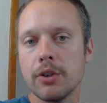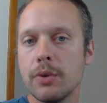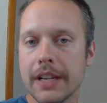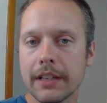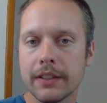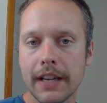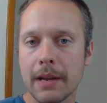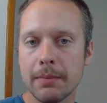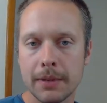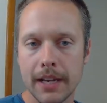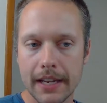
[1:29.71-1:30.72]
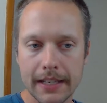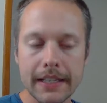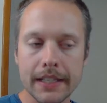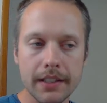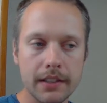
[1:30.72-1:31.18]
New England IPA
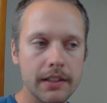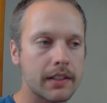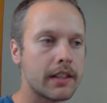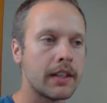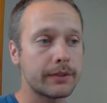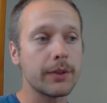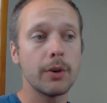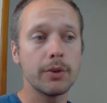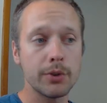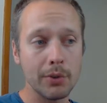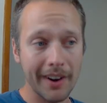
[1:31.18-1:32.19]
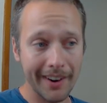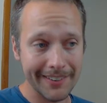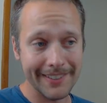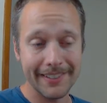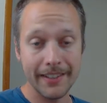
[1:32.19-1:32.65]
is. For those who
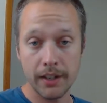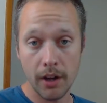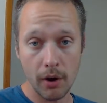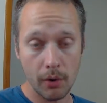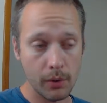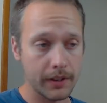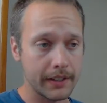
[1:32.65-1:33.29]
aren't in the know,